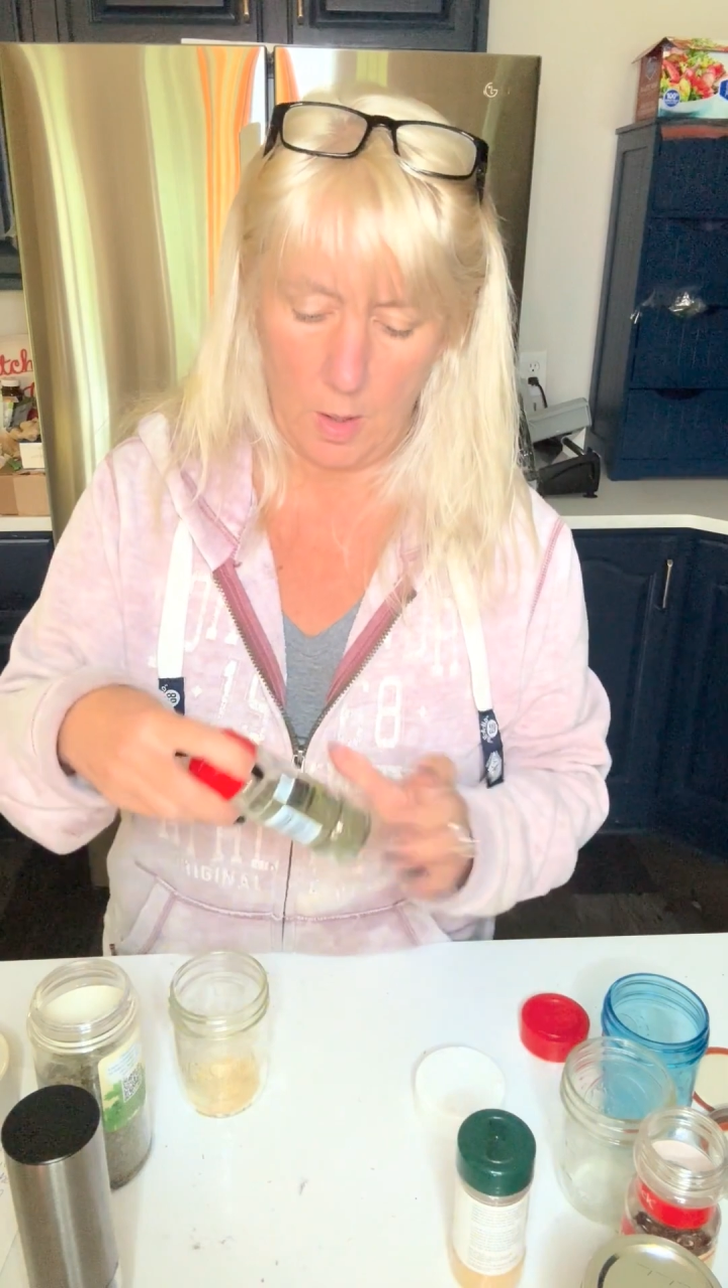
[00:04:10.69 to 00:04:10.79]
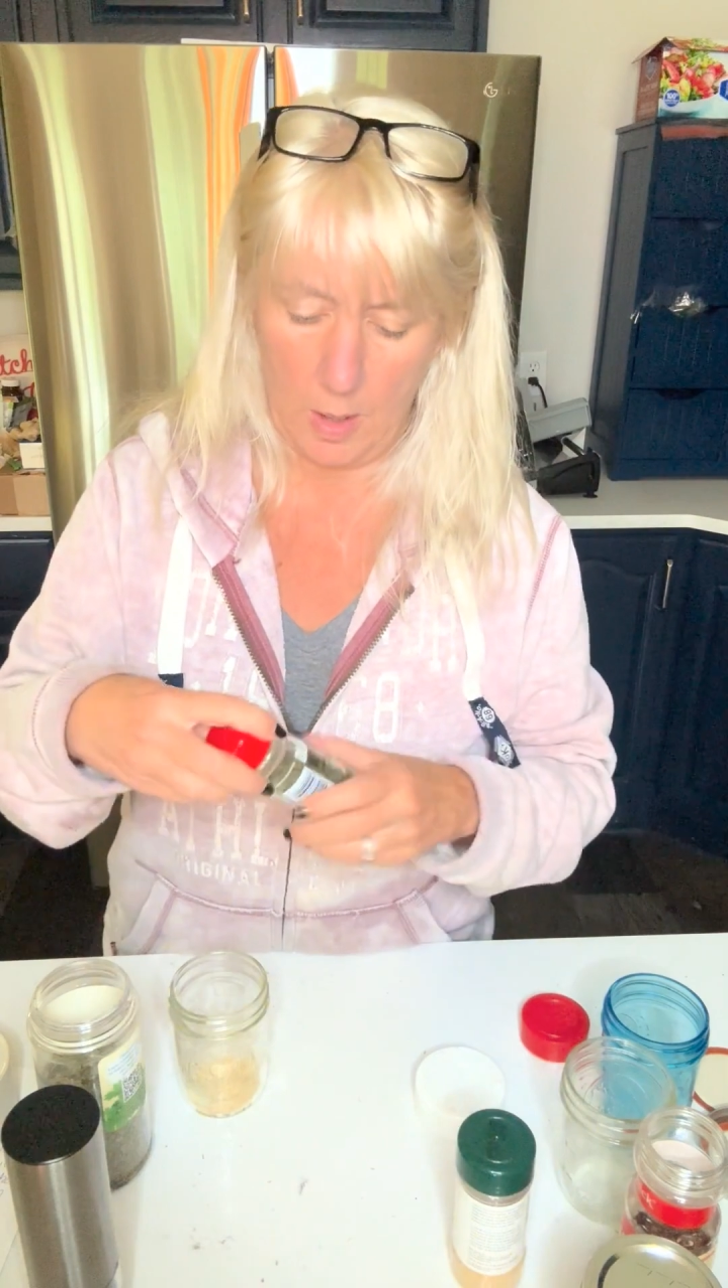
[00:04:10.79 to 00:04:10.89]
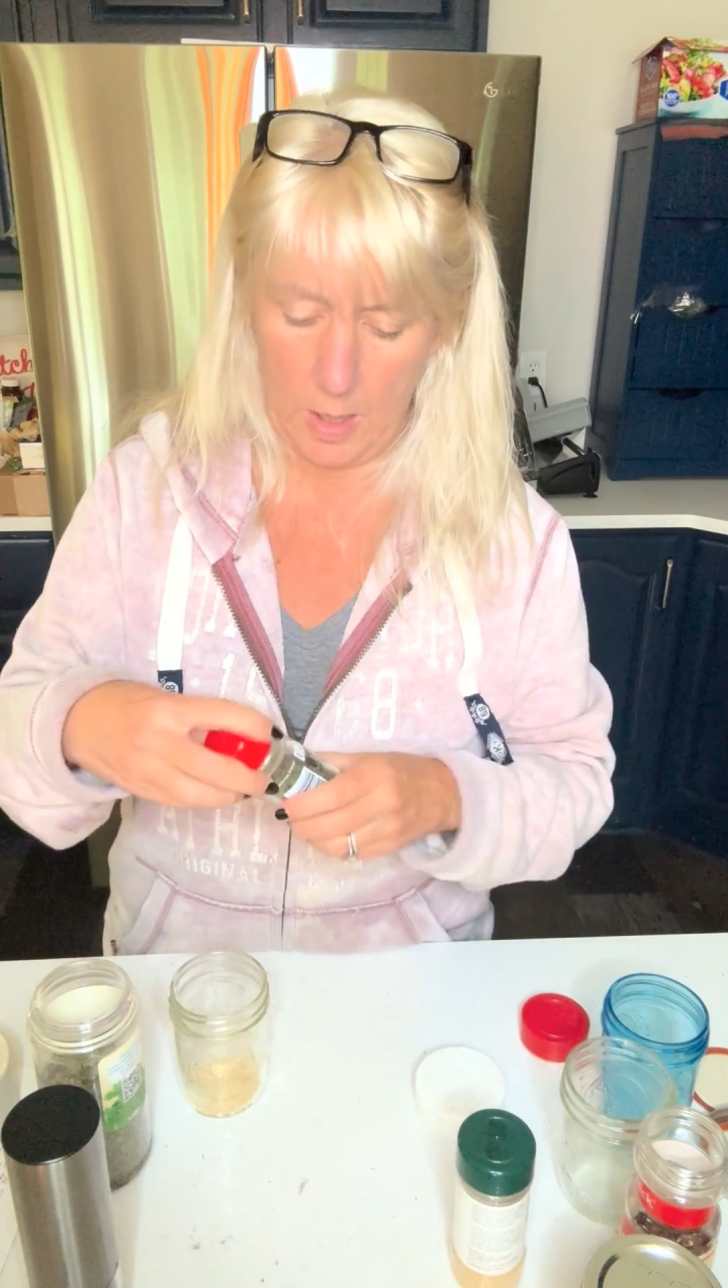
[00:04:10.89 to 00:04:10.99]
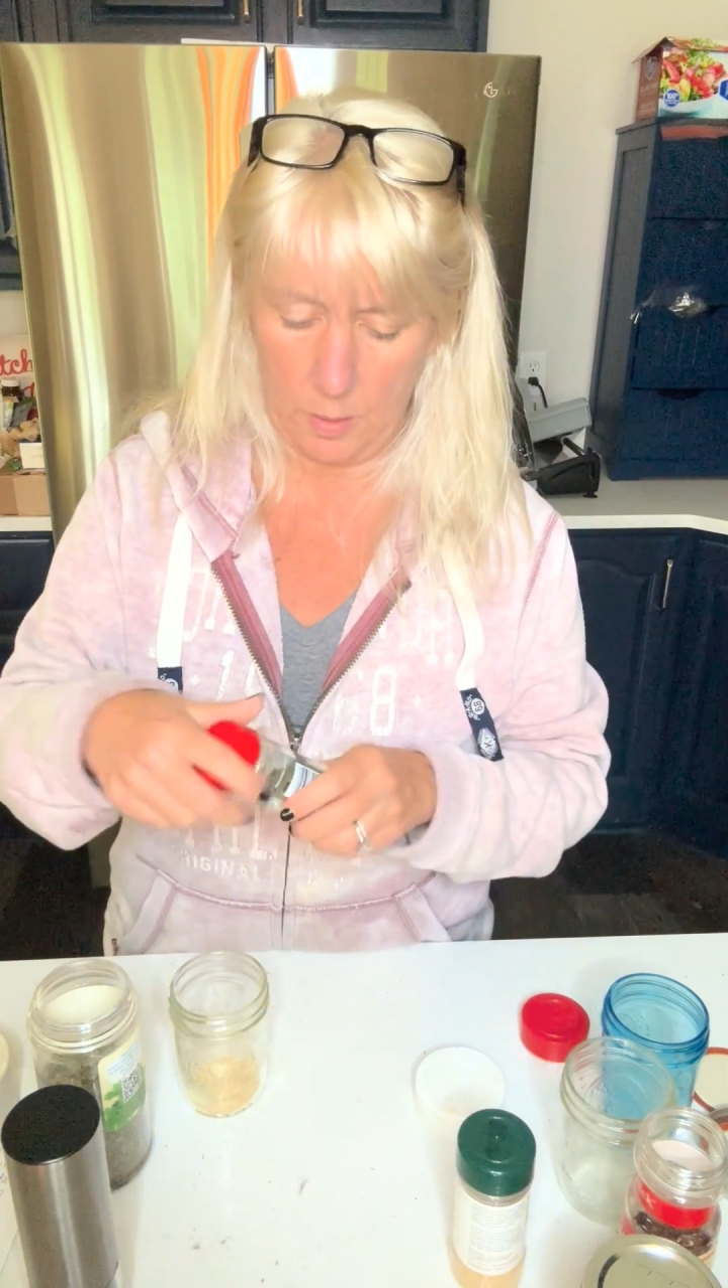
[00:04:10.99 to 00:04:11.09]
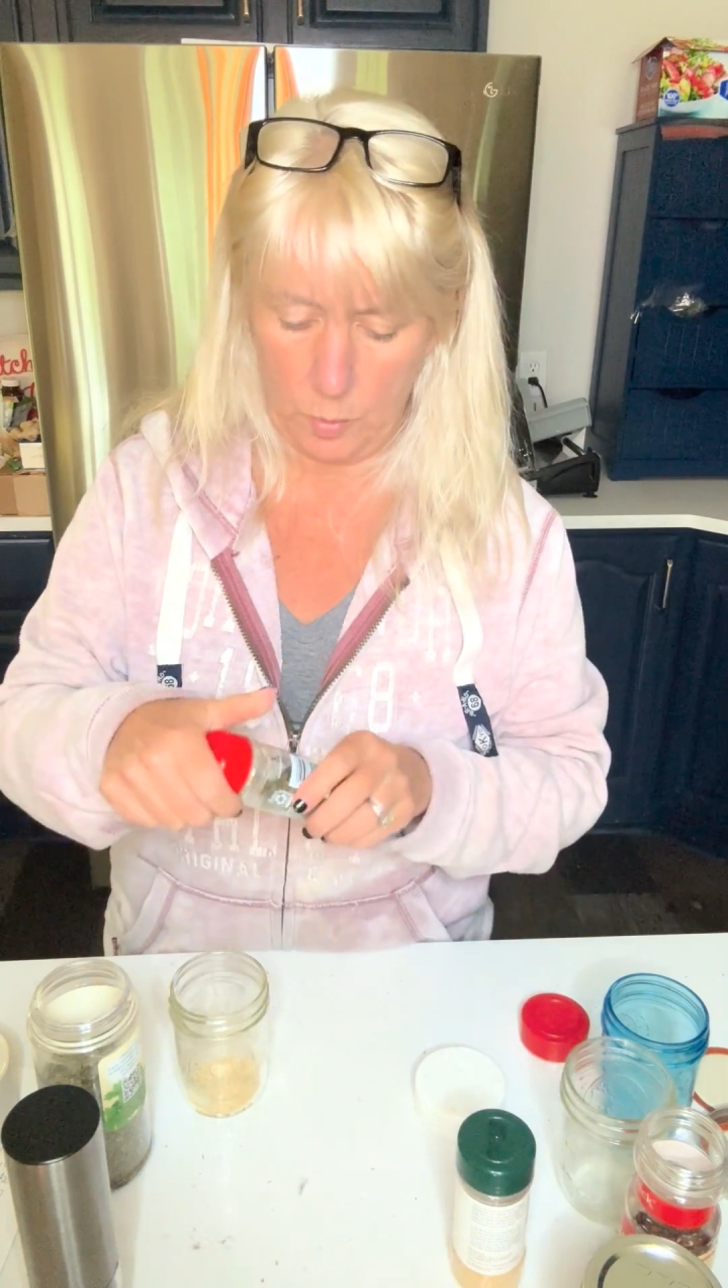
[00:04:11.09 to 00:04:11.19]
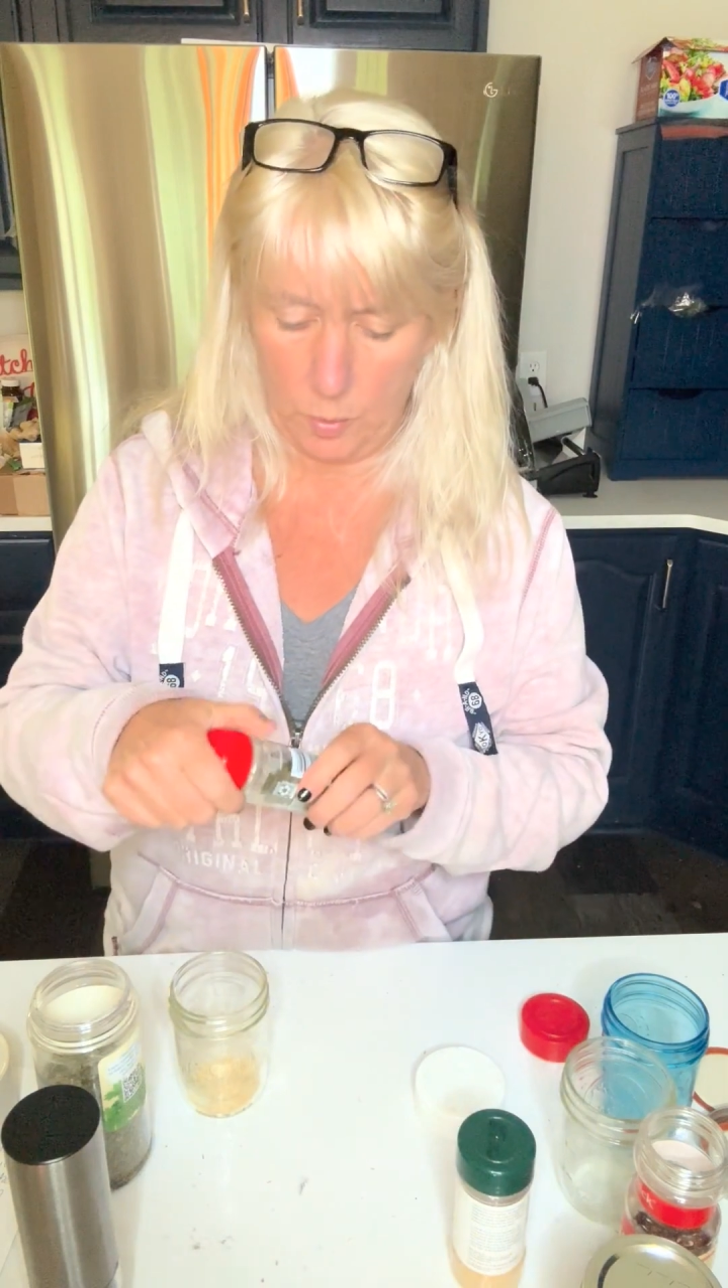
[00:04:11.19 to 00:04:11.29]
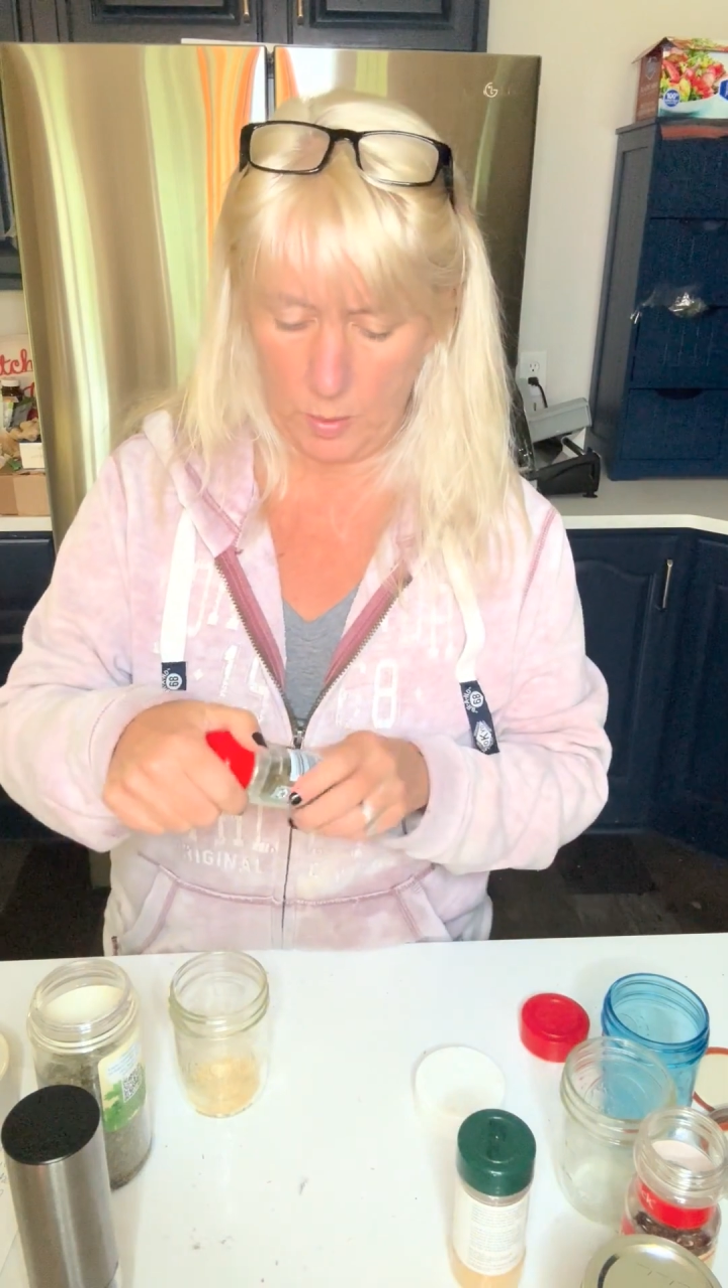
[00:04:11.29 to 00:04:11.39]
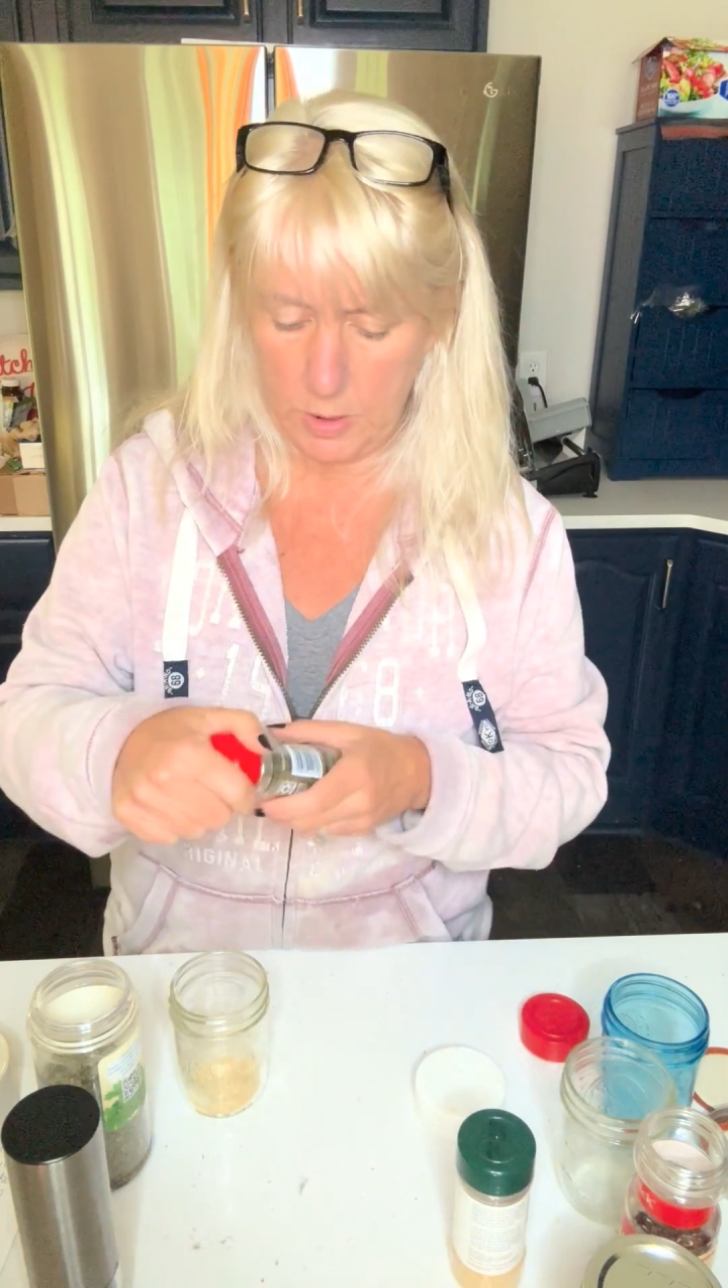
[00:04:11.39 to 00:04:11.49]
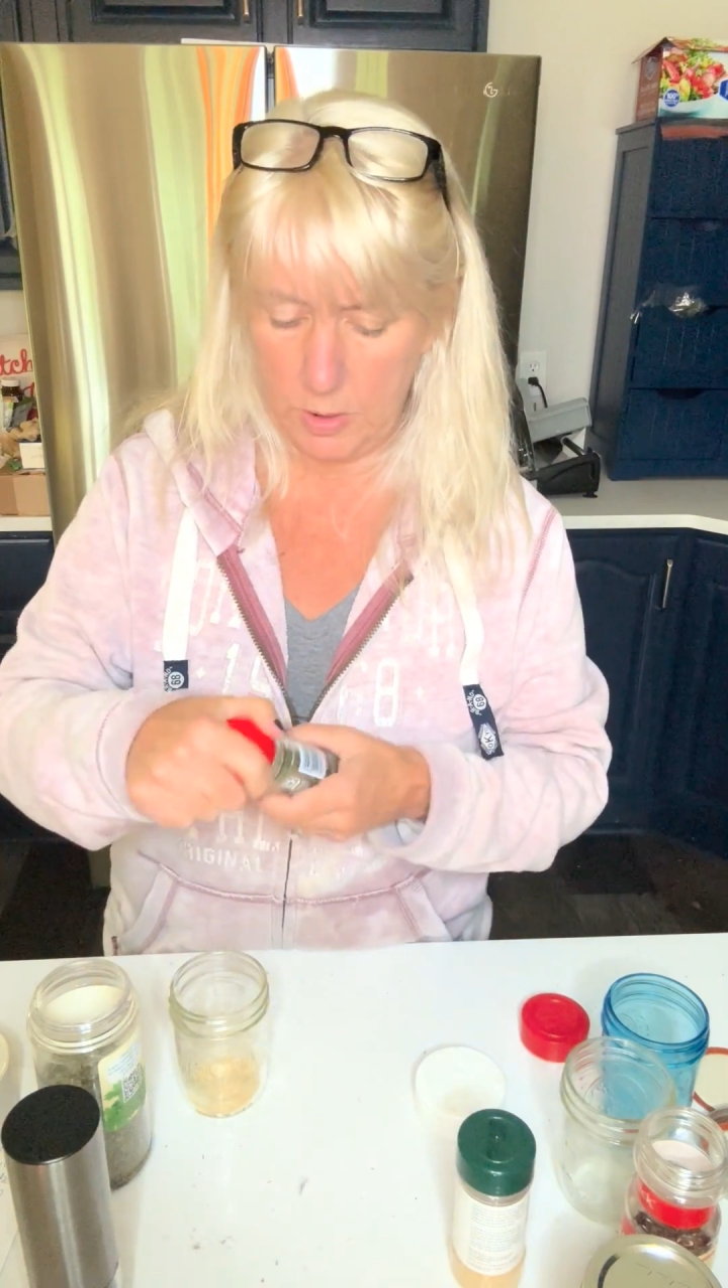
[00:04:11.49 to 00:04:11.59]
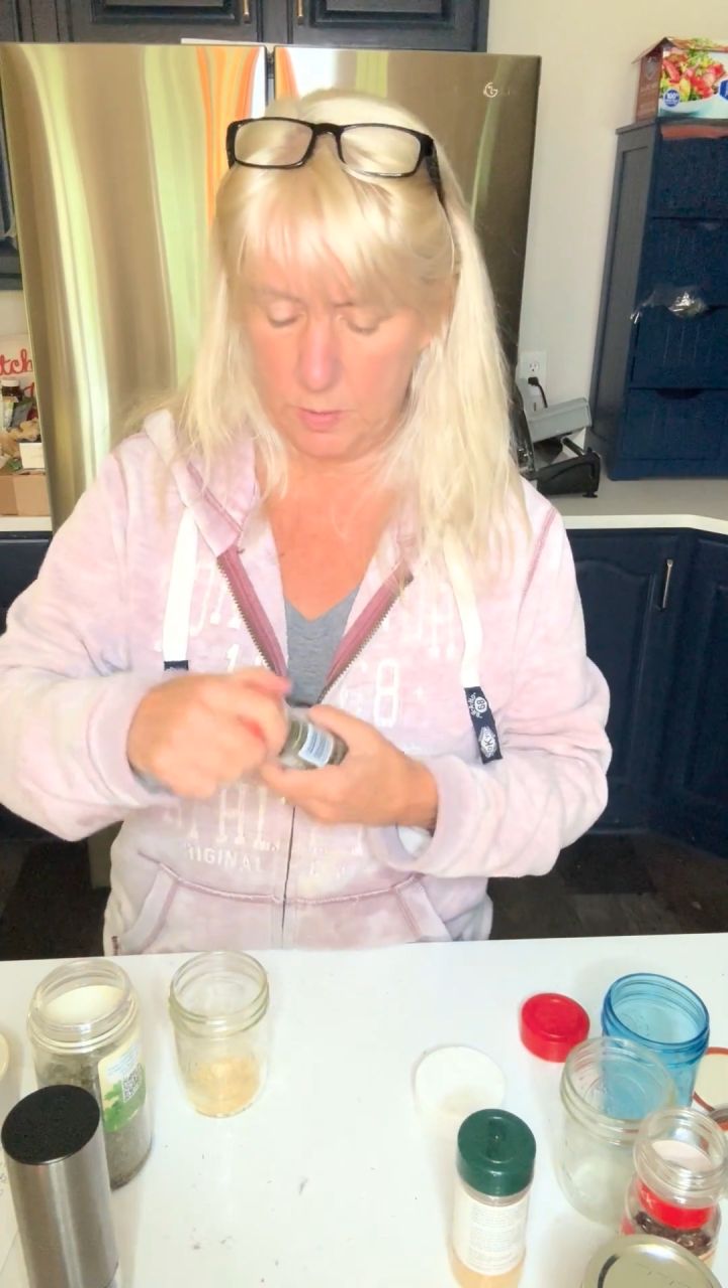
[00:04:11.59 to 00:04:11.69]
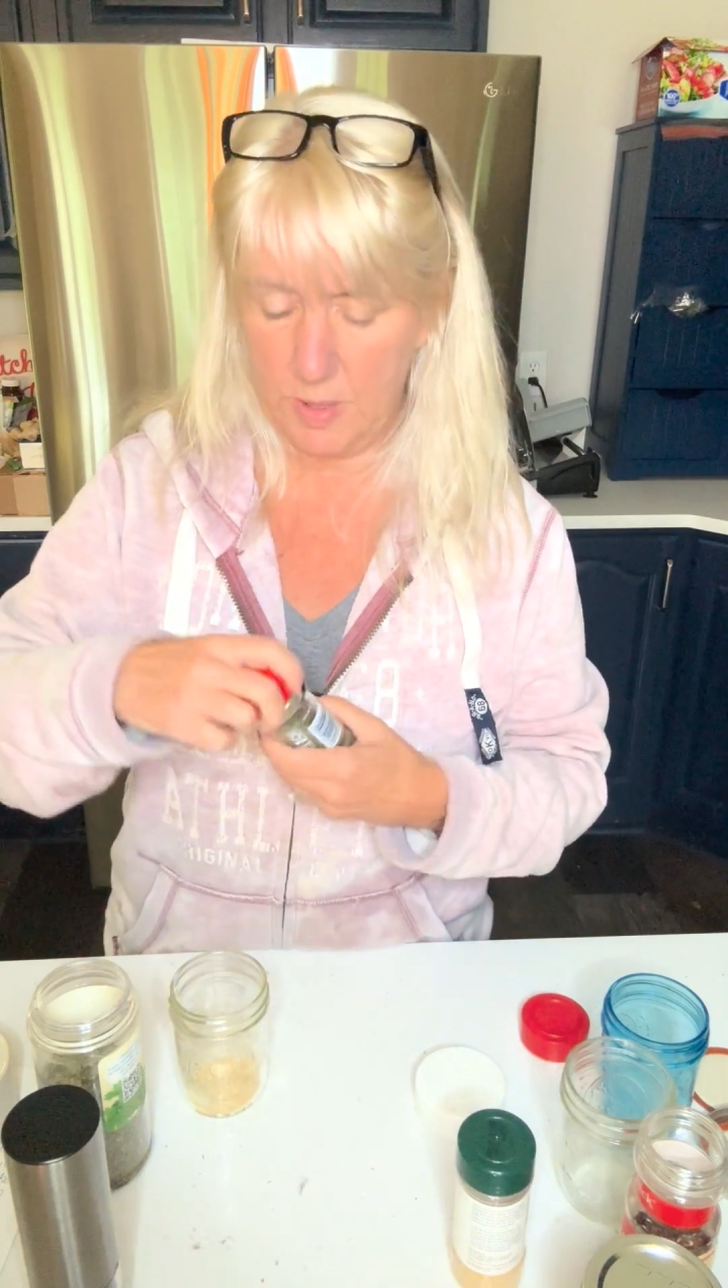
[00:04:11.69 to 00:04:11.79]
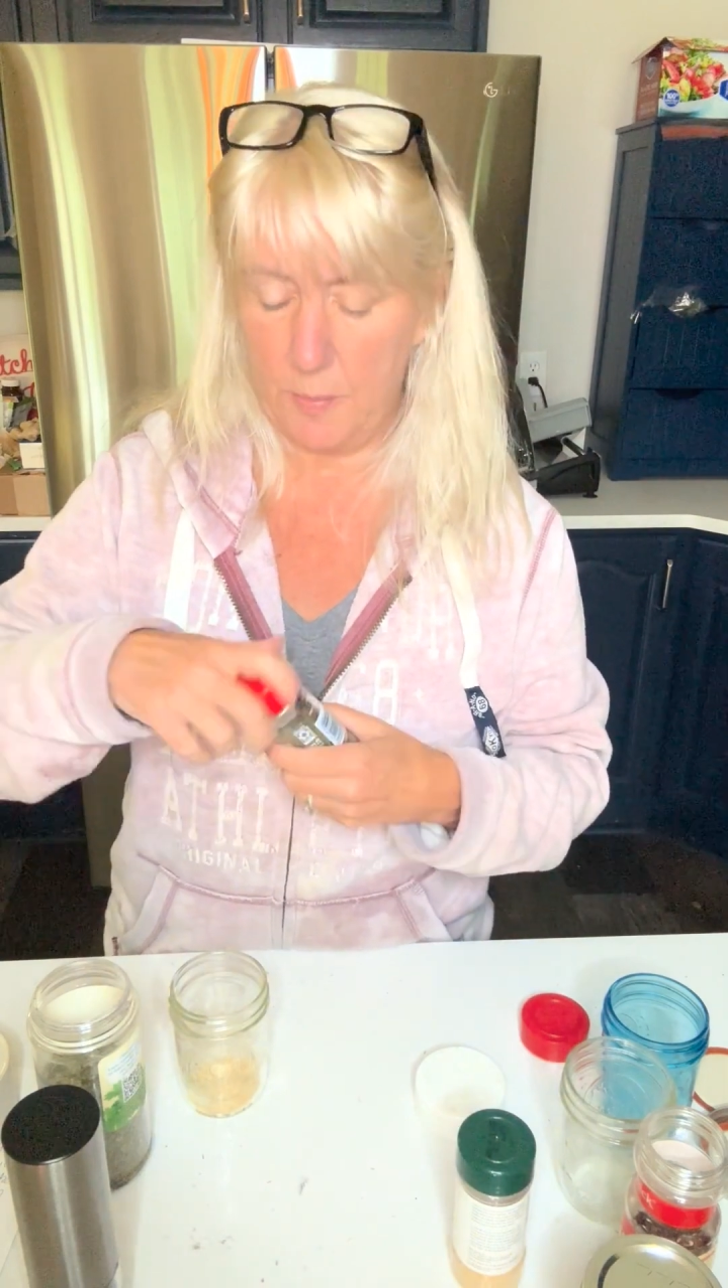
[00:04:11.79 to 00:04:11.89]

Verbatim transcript: And we're going to use some